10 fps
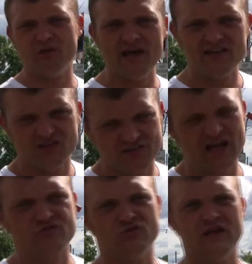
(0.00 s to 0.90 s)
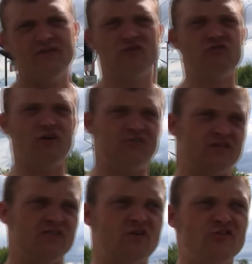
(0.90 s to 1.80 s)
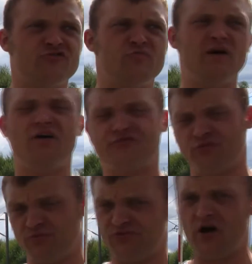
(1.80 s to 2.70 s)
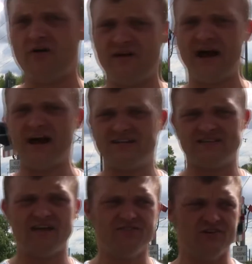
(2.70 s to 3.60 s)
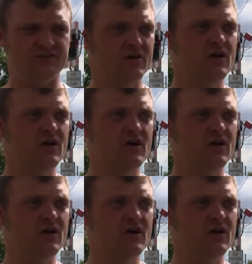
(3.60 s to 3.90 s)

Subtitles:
place on the actual level crossing. They've got to be of some sort of a high standard.